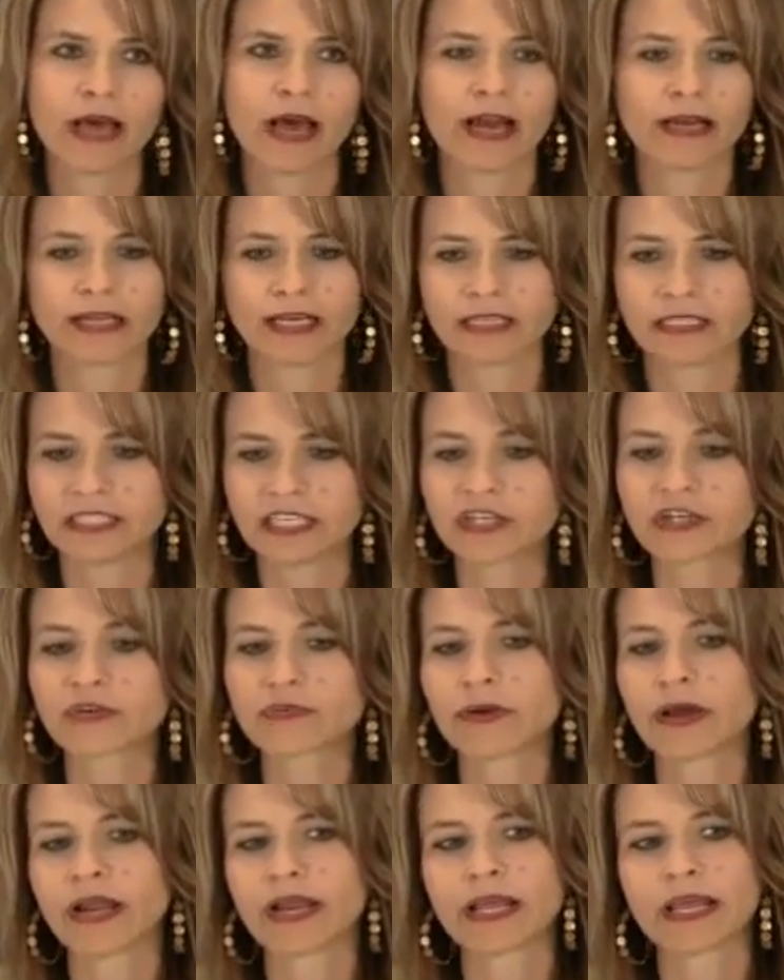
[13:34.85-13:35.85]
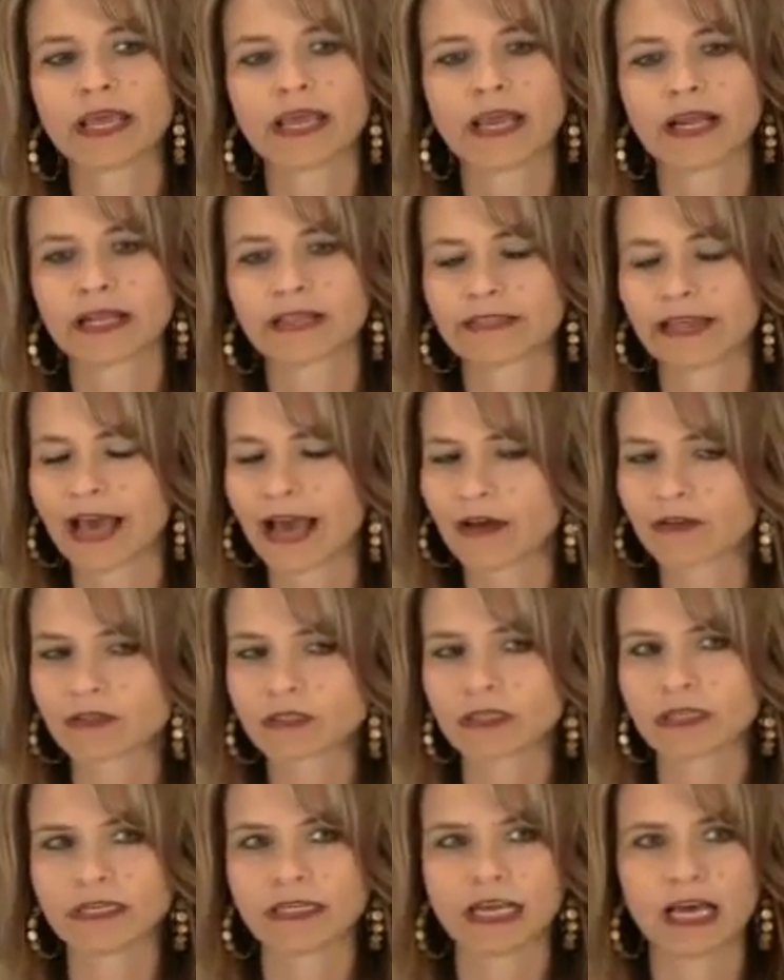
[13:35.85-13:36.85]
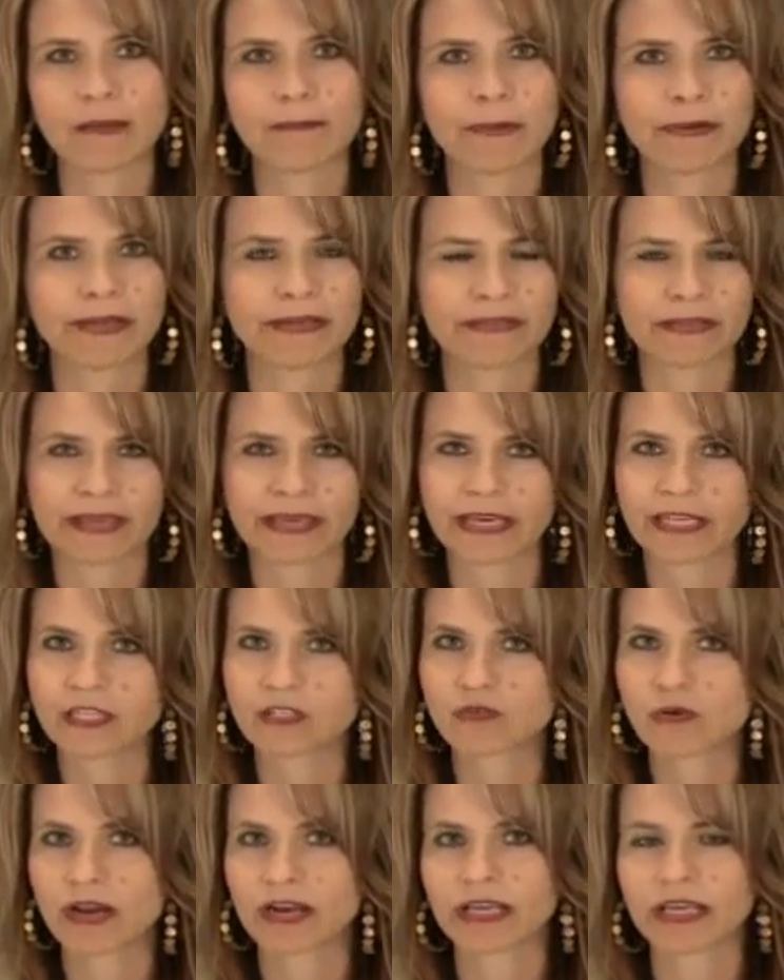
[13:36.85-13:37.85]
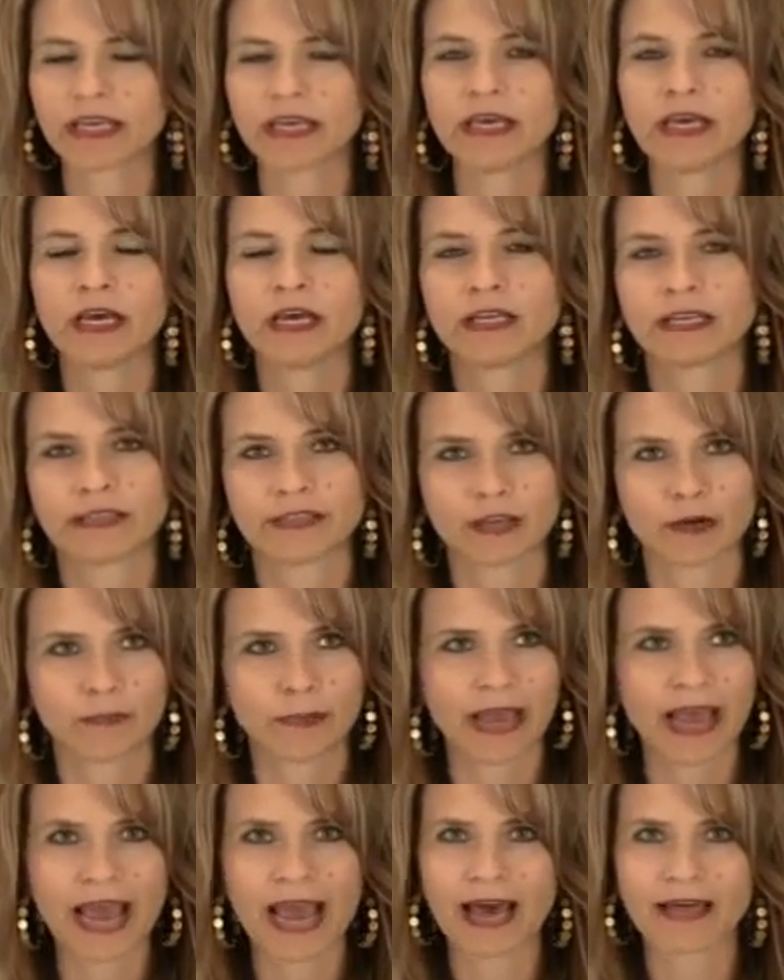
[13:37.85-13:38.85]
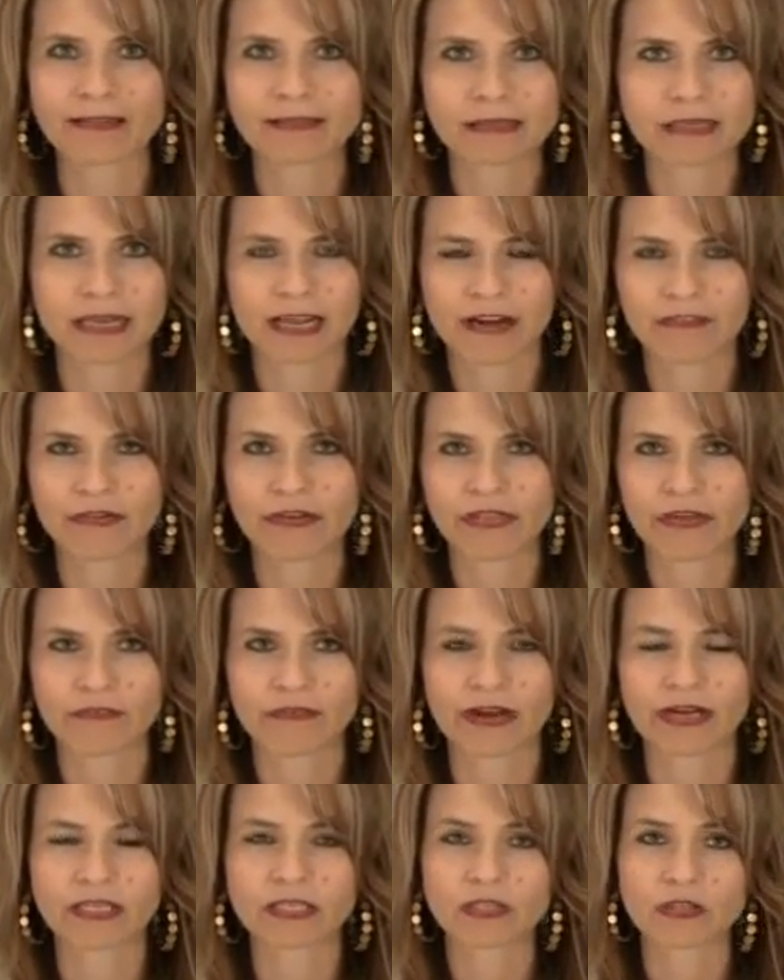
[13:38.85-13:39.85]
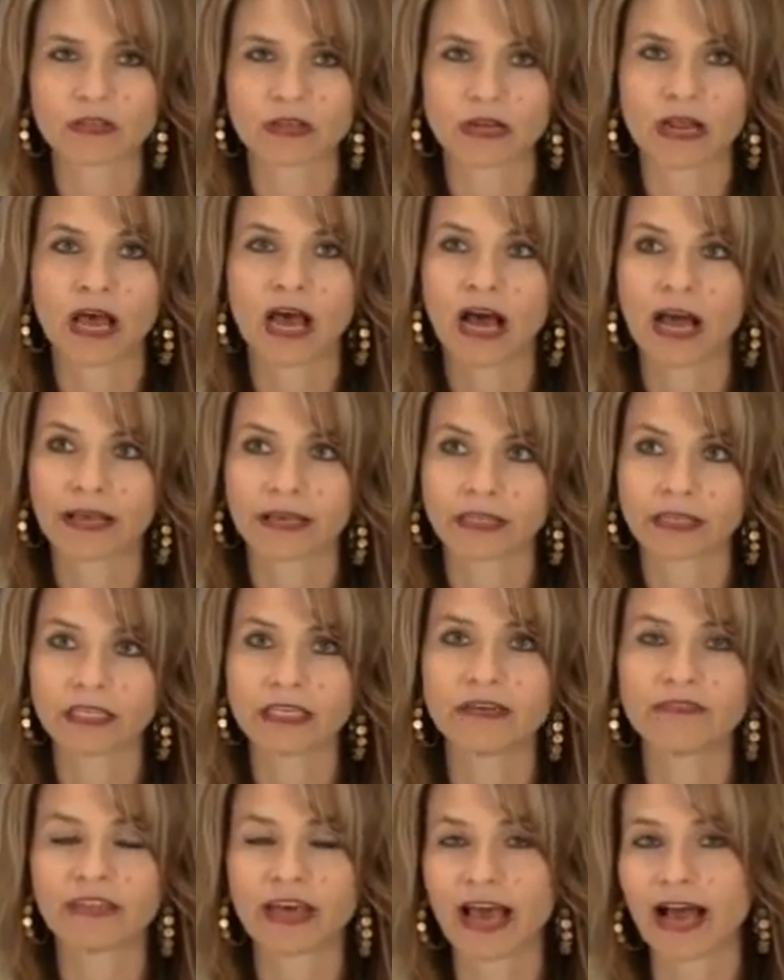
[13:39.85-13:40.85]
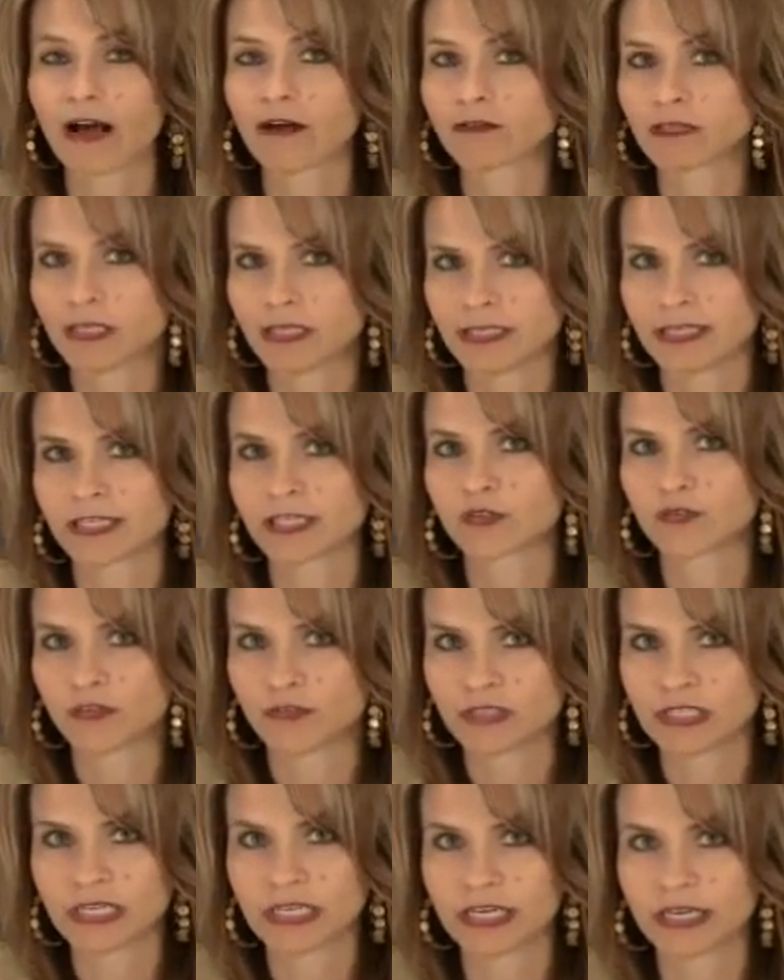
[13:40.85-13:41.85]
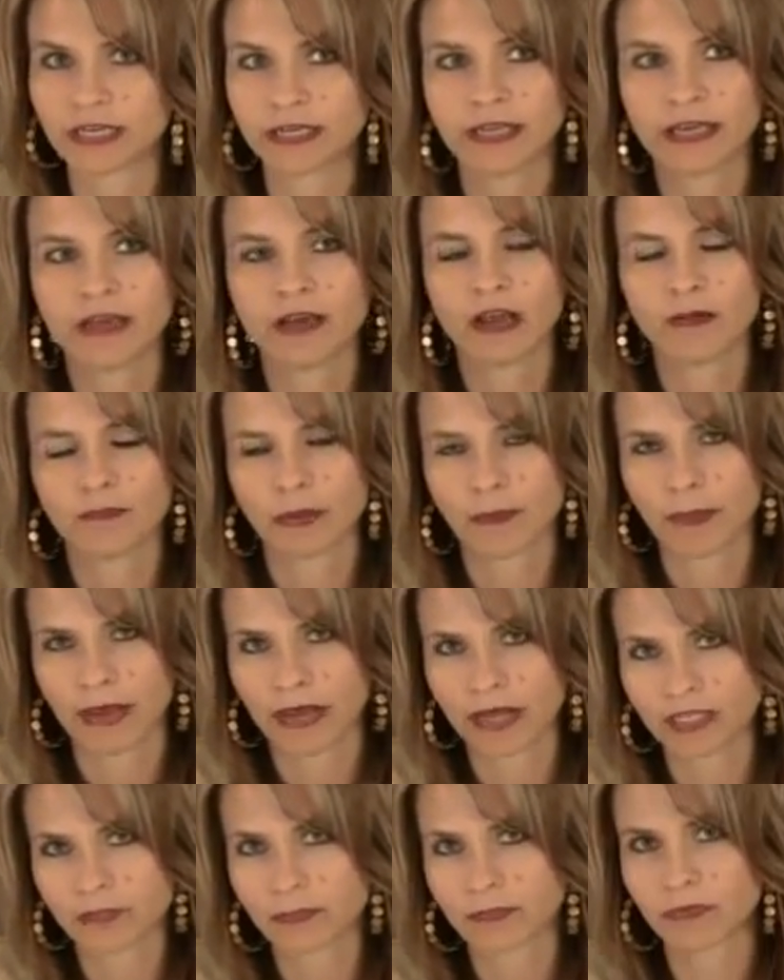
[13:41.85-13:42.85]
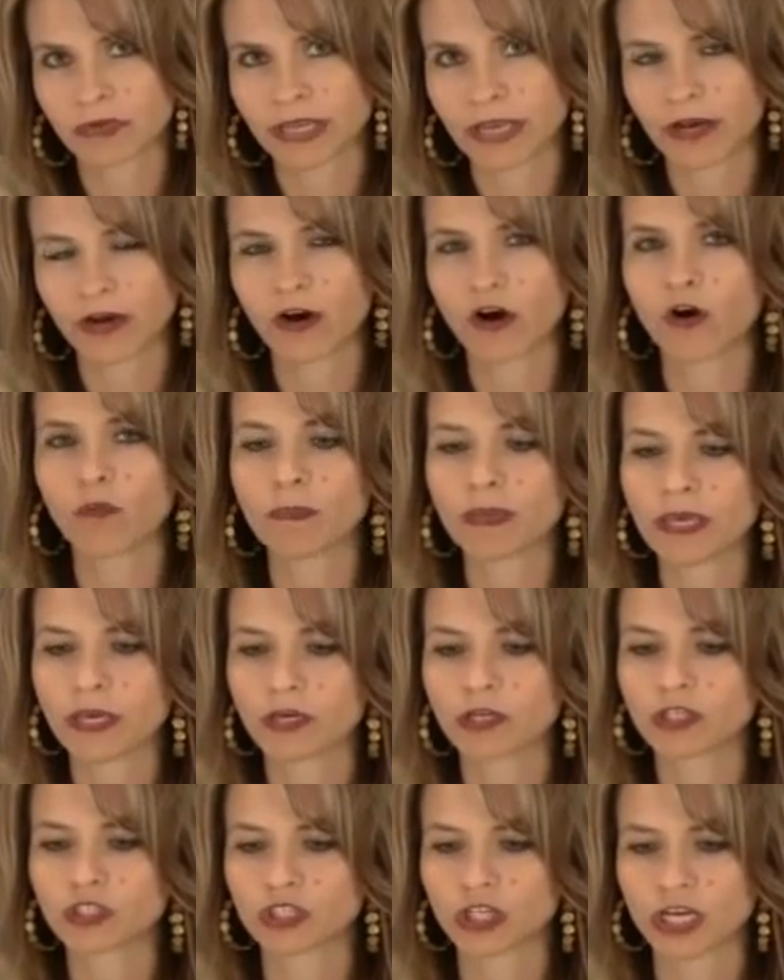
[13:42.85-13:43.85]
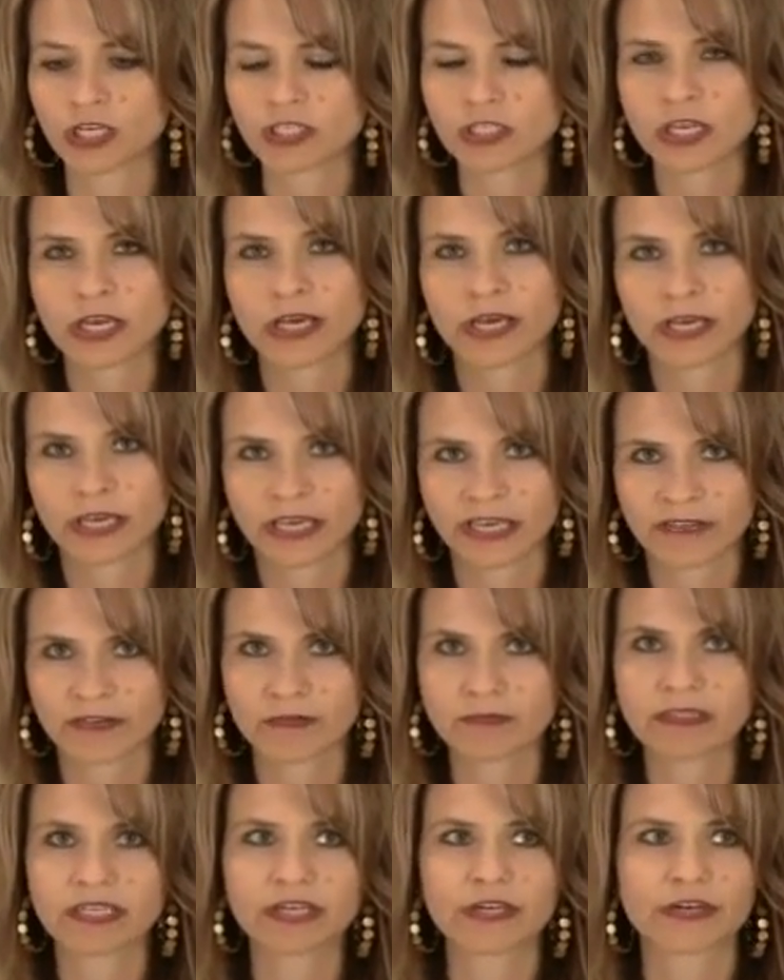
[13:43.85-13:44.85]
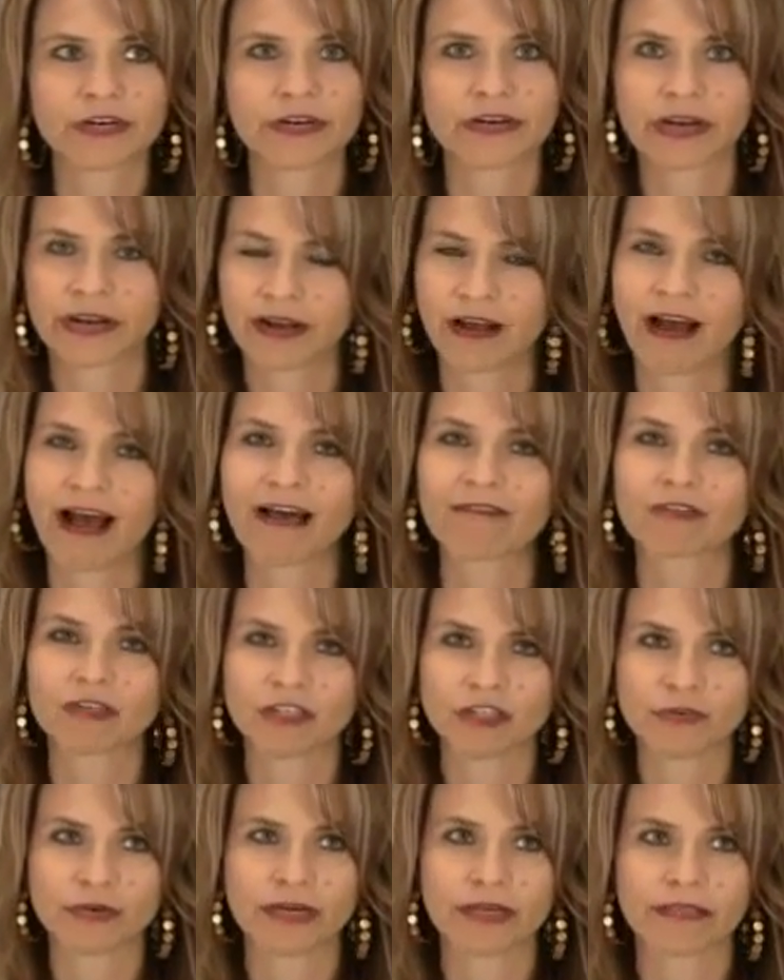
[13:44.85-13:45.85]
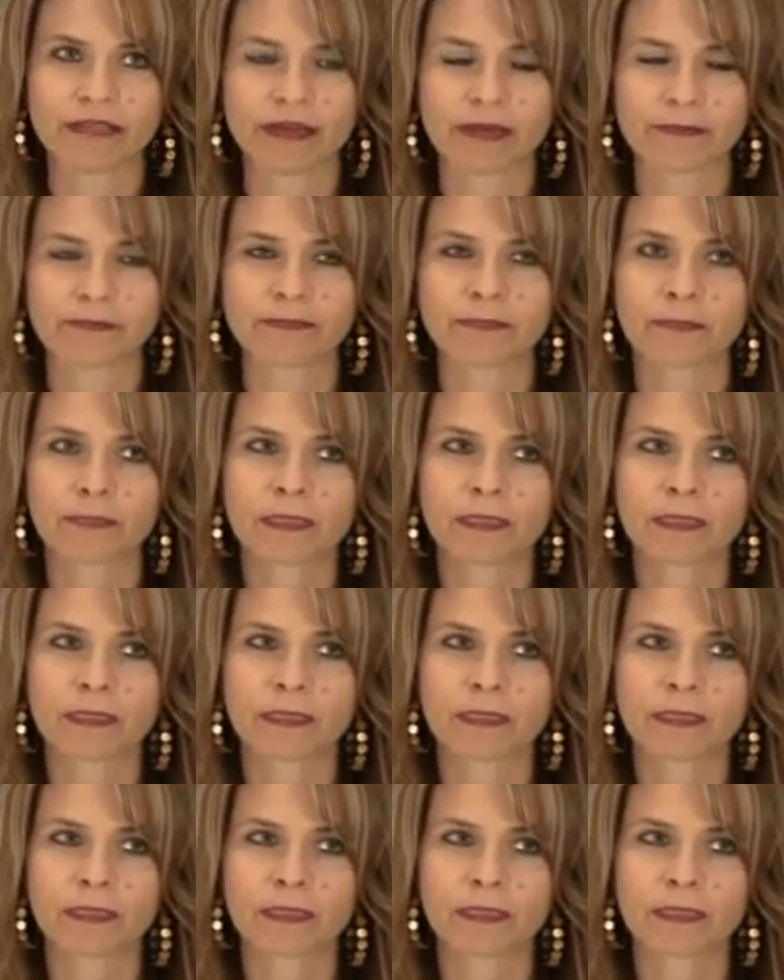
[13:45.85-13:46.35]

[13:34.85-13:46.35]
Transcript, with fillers: I'd get dinner ready, I'd get the house cleaned up, I'd get the kids ready, get their baths and everything ready so that I could leave the house at 6.15 and my husband would get home, he could just give them dinner and not have to do anything.